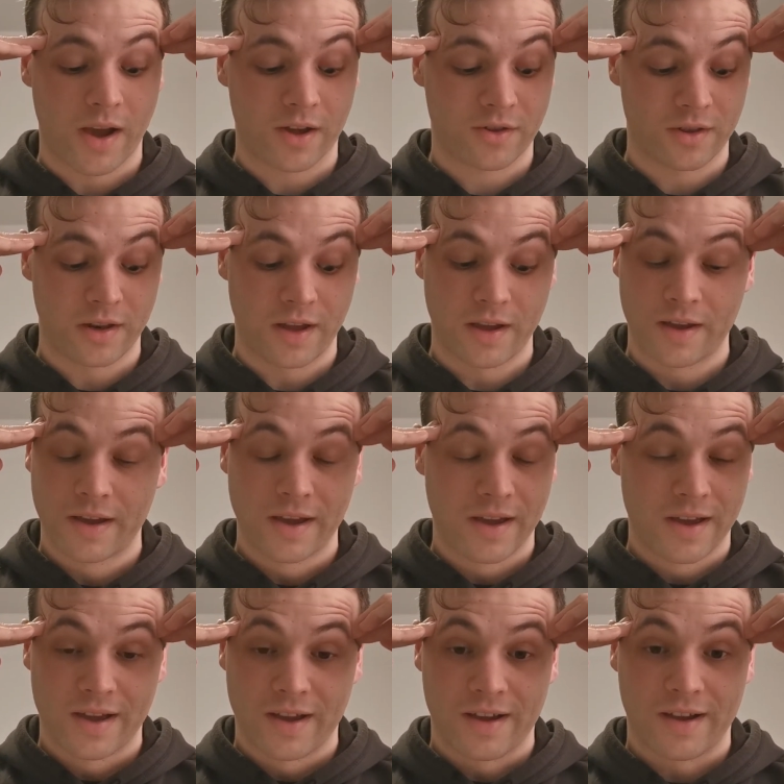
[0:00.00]
Actually,
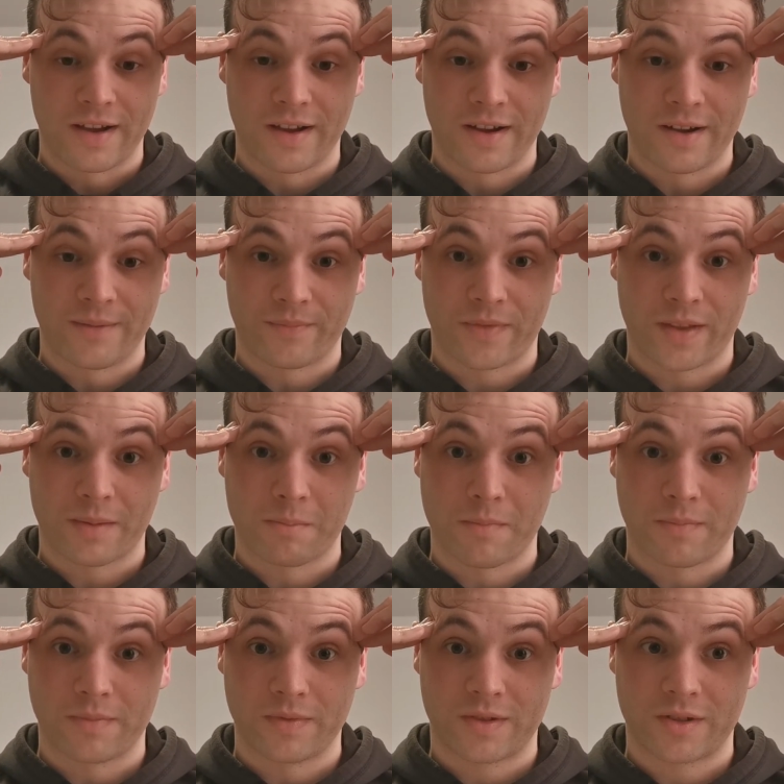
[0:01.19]
um,
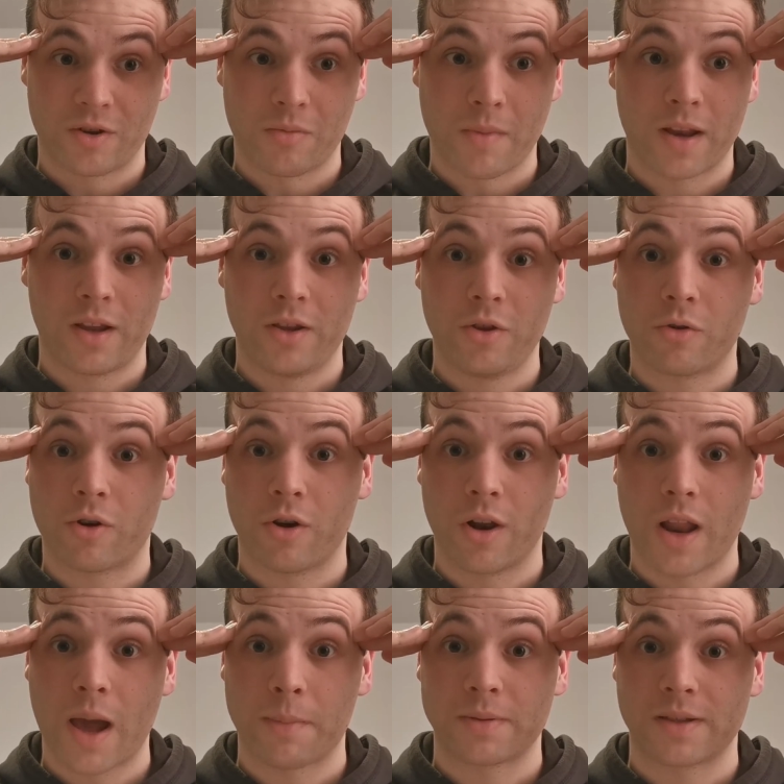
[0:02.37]
so many new
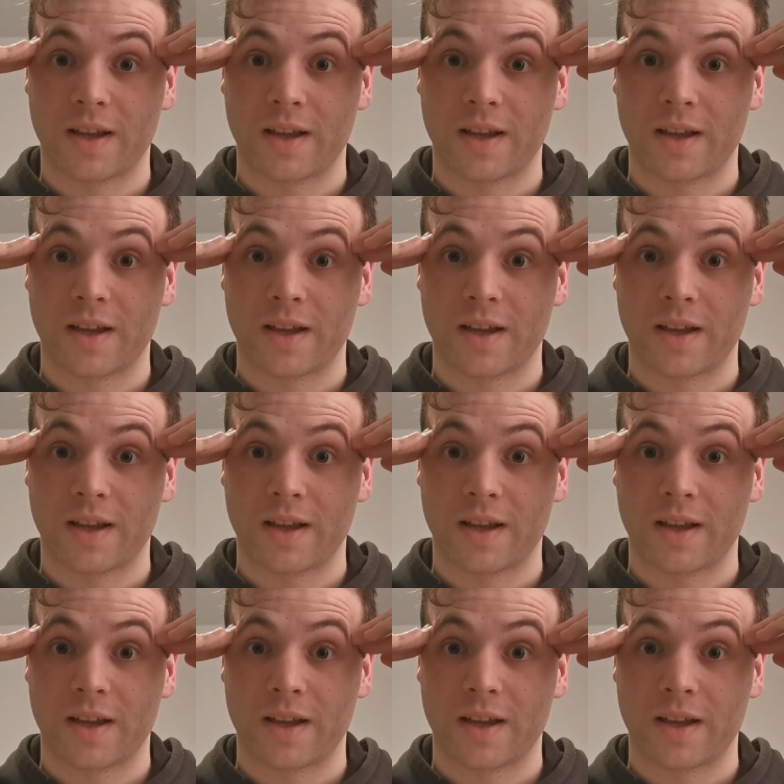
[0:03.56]
collabs.